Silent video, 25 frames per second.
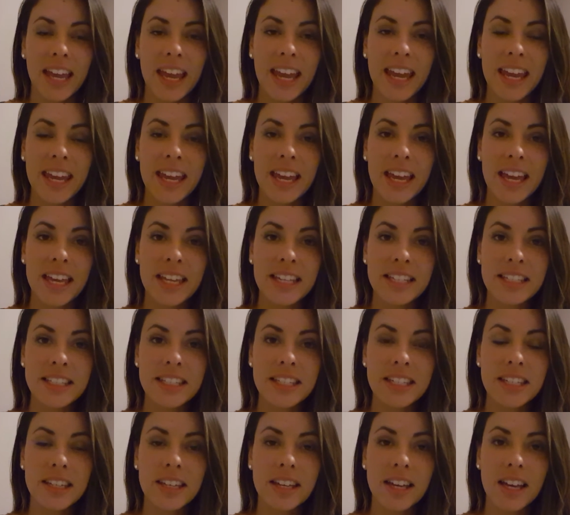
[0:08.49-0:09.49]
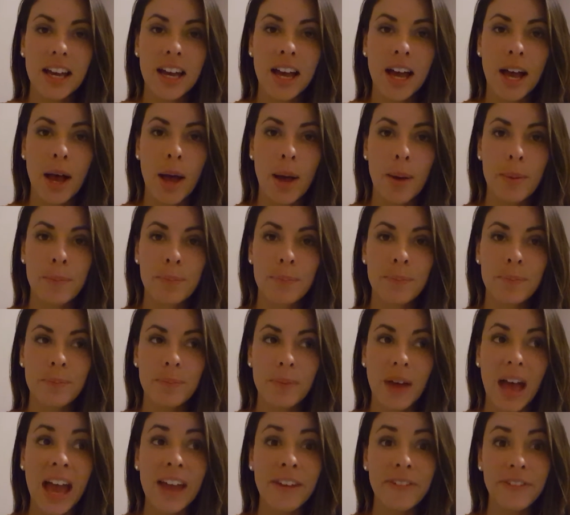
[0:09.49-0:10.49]
And
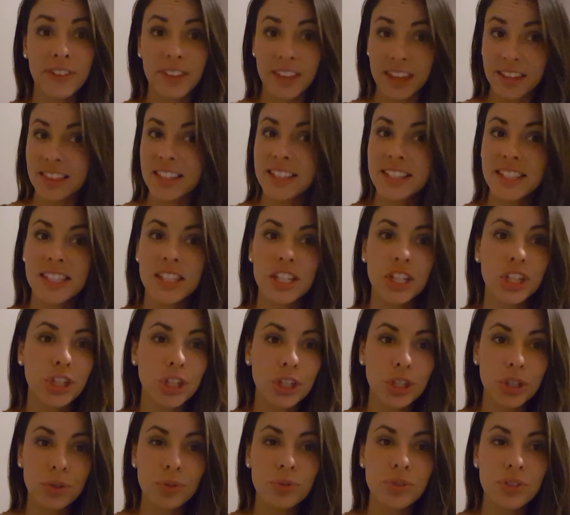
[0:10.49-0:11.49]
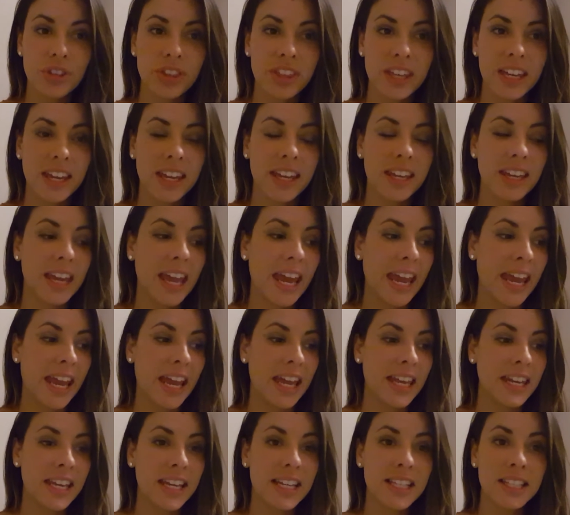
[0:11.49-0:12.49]
I feel like this is a huge thing,
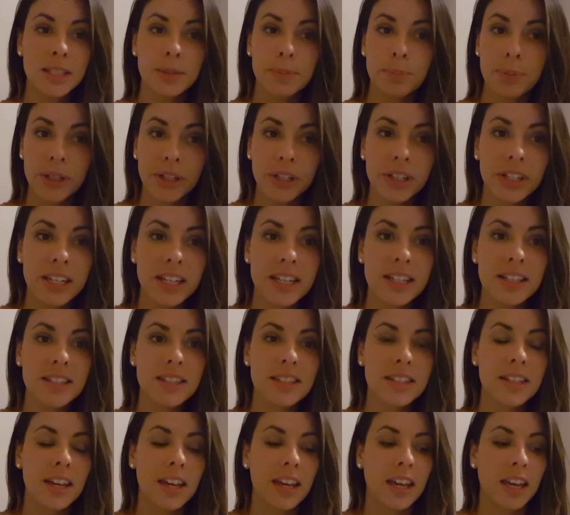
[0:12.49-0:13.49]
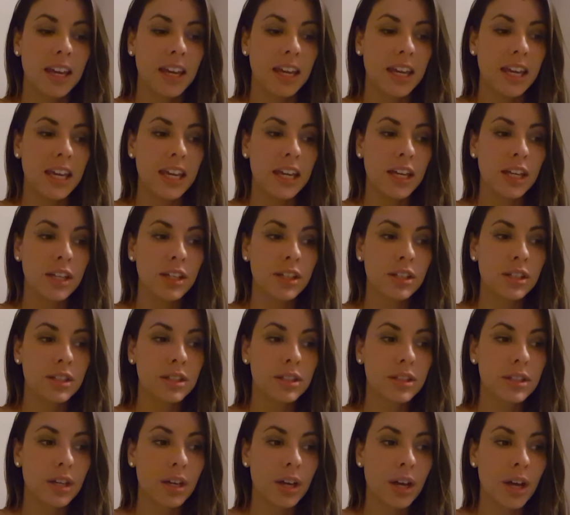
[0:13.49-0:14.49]
and experience
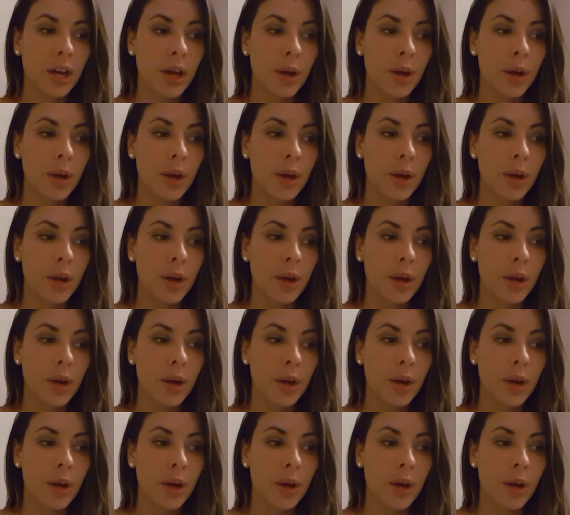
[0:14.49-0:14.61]
is